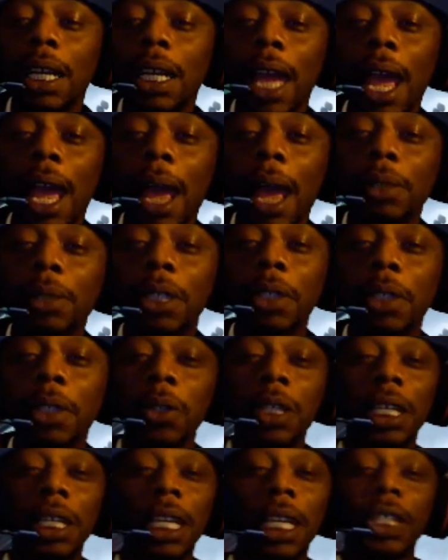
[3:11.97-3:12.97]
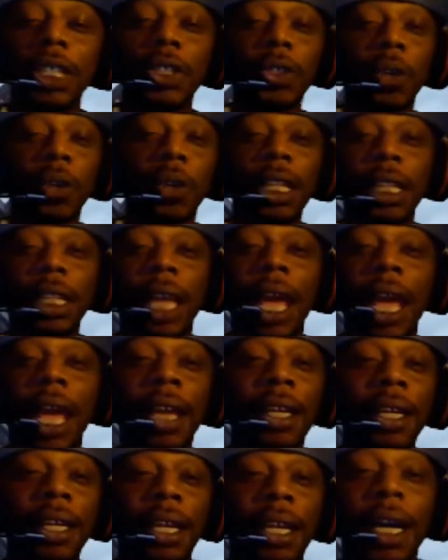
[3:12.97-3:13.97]
Absolutely enjoyed
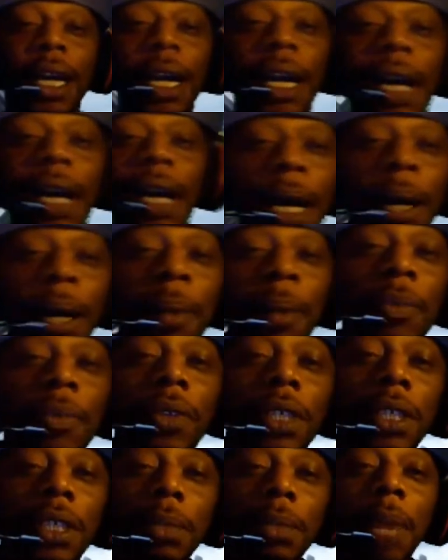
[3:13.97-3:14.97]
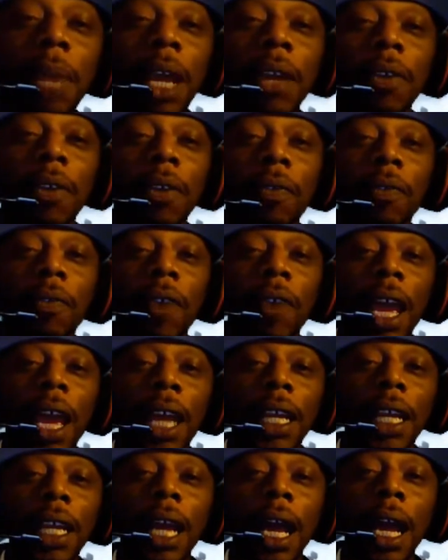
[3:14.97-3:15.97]
that. As a matter of
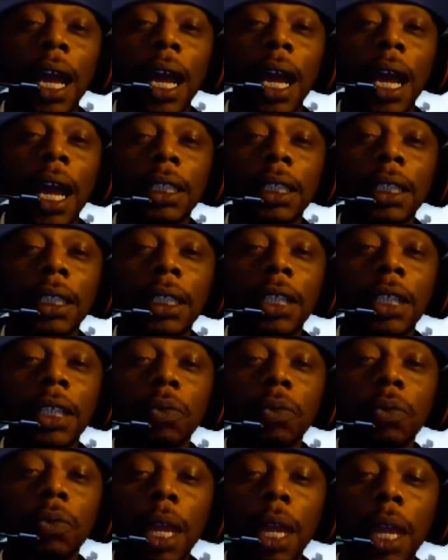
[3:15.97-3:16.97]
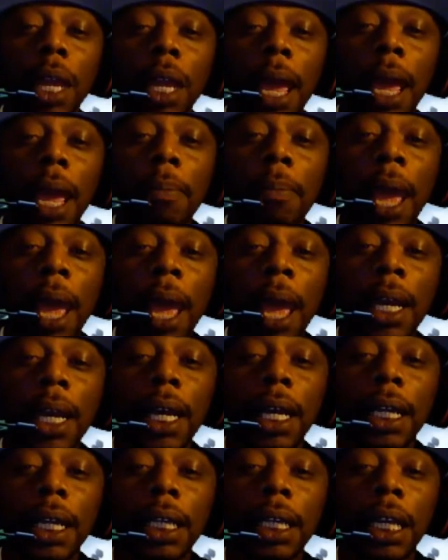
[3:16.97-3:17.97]
fact, guys, let's run that
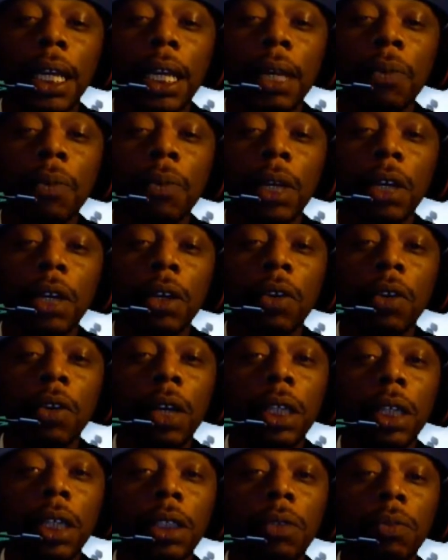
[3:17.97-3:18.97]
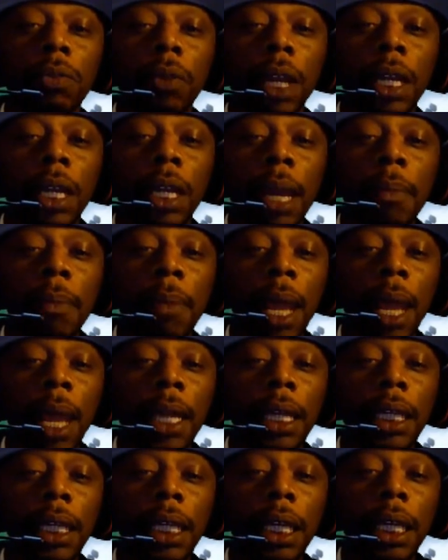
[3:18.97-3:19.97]
back again. We are going to run that
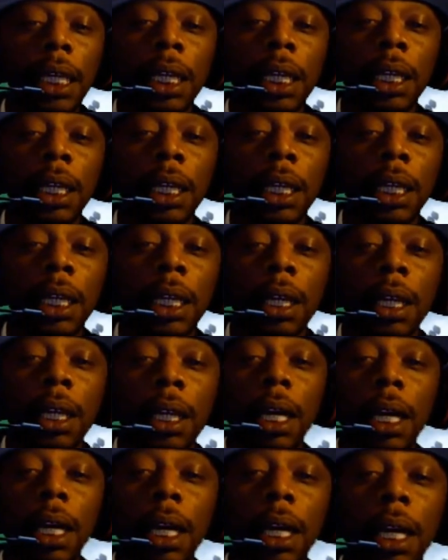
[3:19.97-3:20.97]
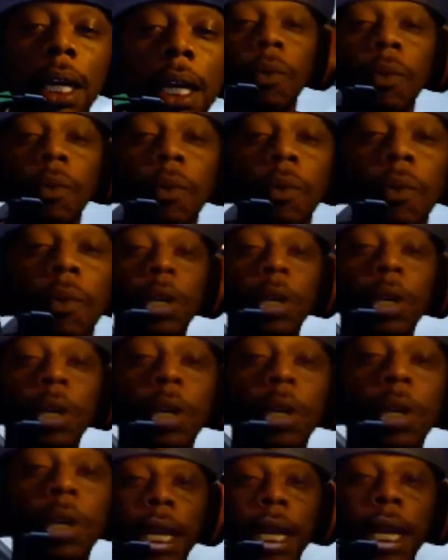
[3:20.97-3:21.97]
back again one more
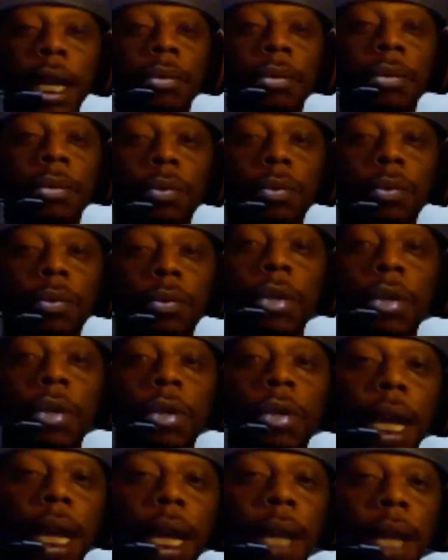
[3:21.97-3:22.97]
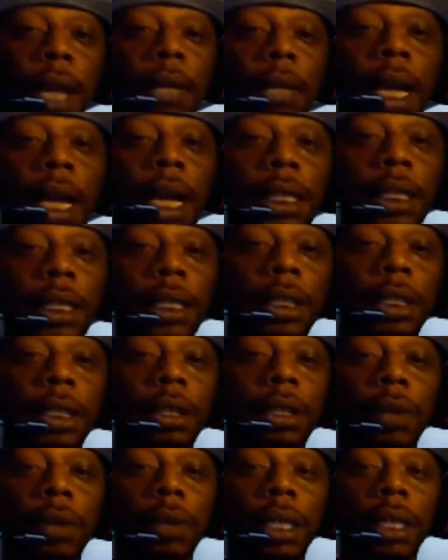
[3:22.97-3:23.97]
time, guys. Let's
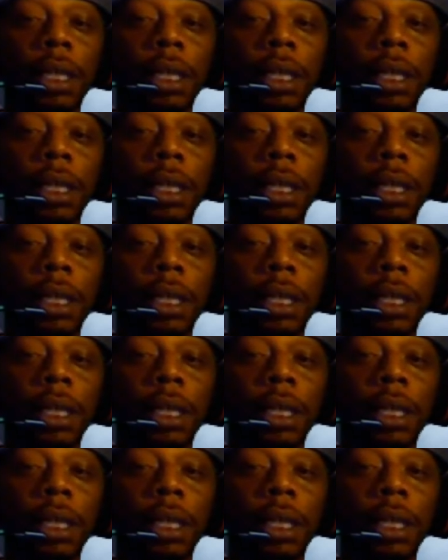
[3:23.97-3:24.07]
do it.